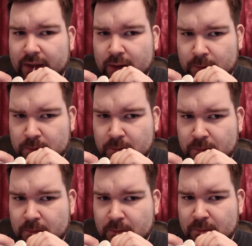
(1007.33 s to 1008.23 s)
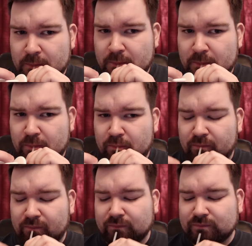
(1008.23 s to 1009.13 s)

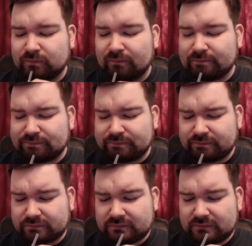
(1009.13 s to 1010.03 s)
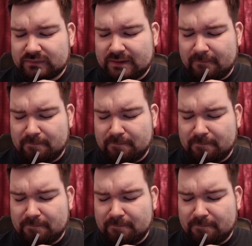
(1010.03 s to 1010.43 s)
(no one is talking)